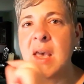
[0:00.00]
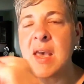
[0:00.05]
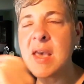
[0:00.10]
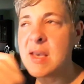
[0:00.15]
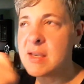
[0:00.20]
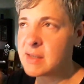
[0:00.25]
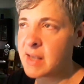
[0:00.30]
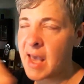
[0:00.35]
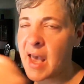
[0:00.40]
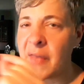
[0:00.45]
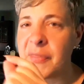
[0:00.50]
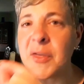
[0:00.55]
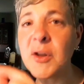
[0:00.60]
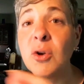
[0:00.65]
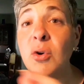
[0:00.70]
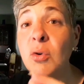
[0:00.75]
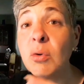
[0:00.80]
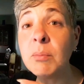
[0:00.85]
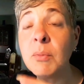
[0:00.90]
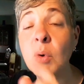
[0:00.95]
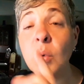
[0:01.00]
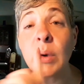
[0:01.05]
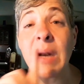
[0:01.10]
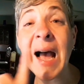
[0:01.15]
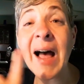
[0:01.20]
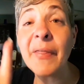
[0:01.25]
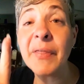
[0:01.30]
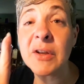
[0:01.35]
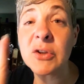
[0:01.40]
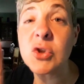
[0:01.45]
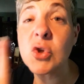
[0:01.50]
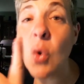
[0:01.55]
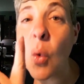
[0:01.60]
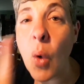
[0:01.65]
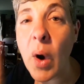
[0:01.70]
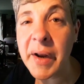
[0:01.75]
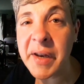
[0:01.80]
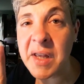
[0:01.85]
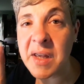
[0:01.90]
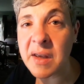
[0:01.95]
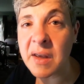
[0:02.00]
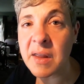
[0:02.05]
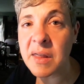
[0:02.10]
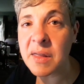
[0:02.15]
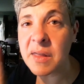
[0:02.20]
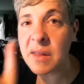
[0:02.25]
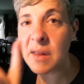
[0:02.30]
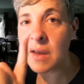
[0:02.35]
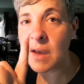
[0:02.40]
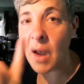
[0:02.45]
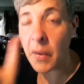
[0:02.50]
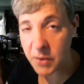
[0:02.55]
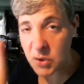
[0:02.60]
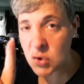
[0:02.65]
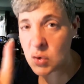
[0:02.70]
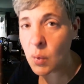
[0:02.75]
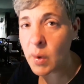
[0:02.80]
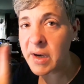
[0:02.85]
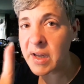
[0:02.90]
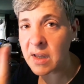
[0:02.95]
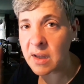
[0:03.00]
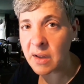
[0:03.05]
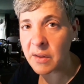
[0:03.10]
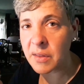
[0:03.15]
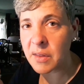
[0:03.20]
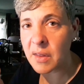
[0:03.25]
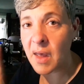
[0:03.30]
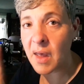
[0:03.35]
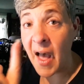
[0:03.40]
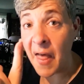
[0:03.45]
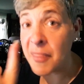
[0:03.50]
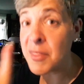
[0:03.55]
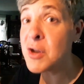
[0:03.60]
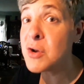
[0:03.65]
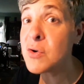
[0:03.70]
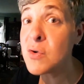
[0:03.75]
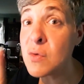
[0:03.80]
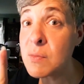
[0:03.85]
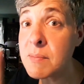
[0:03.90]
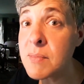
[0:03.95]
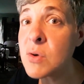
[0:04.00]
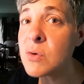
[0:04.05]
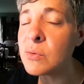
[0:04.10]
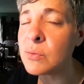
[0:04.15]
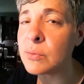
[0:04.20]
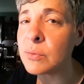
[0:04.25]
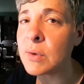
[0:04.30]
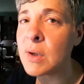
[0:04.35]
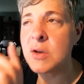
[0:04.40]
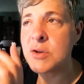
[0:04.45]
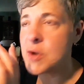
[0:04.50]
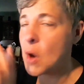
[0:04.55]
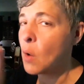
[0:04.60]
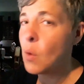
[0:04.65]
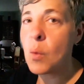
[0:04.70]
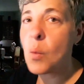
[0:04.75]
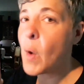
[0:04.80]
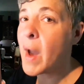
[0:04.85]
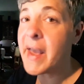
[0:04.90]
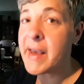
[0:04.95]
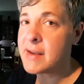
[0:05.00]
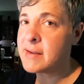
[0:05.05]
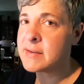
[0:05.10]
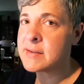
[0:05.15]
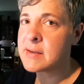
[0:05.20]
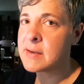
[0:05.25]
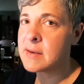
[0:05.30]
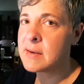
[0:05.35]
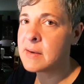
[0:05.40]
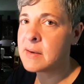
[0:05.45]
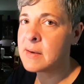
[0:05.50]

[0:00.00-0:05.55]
is at the new moon on the 20th, on the 20th, on the new moon. Don't wait.